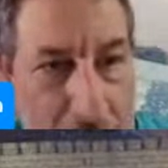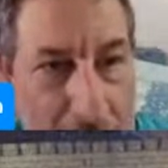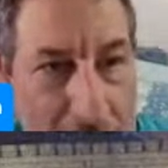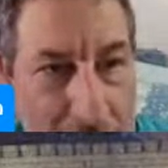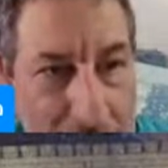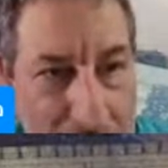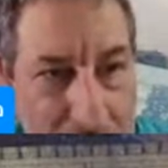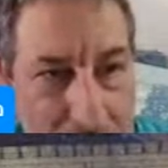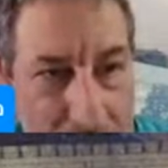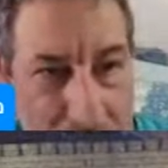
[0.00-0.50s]
Or
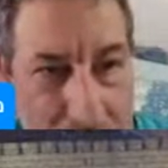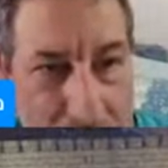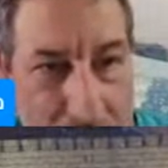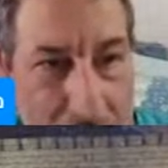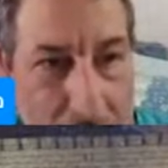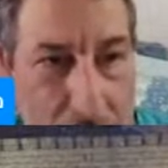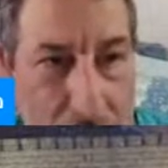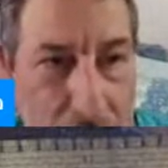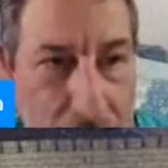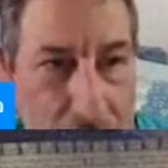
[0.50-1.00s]
you can
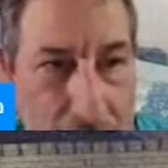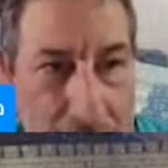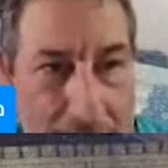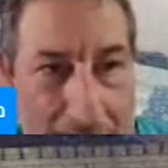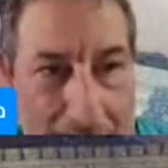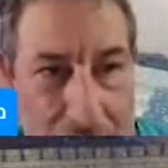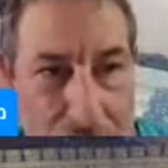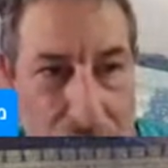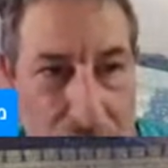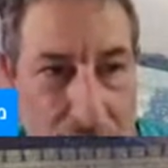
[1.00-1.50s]
actually
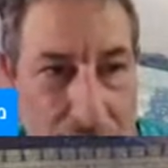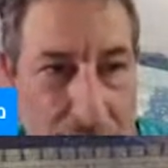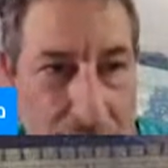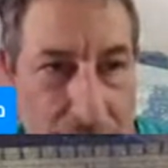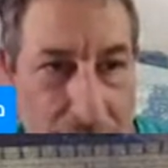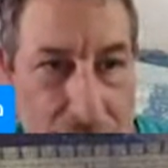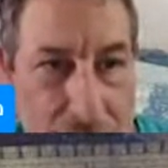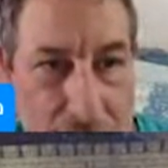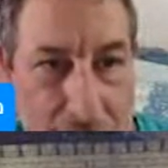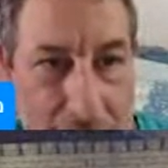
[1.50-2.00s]
translate this
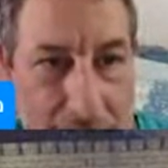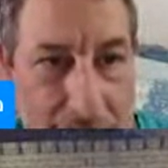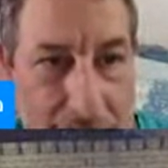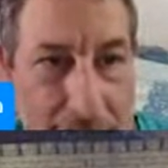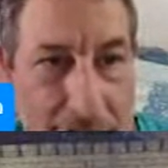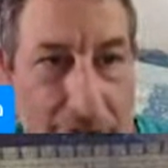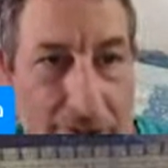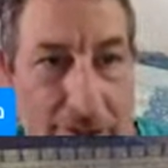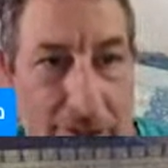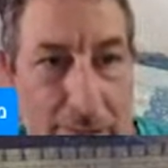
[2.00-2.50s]
in the book